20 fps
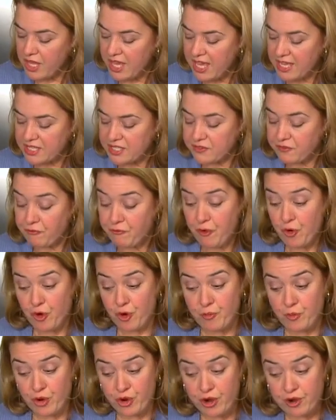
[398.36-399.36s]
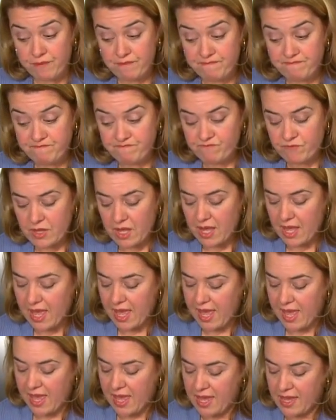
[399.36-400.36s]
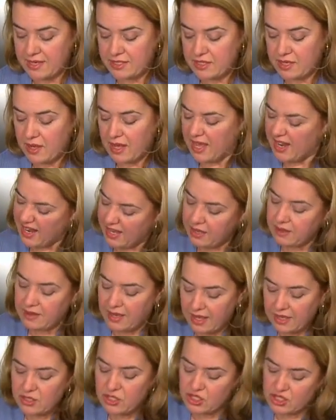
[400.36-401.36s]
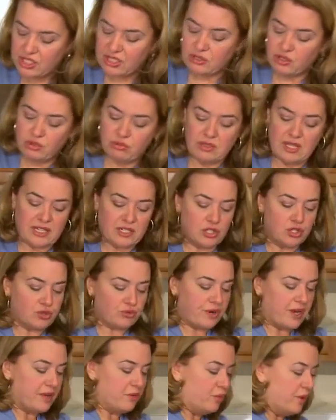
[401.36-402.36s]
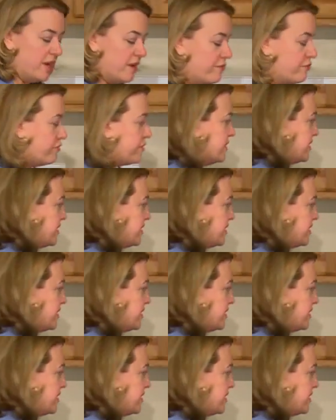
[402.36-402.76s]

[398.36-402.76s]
It's firmer. And I still do like to drain whatever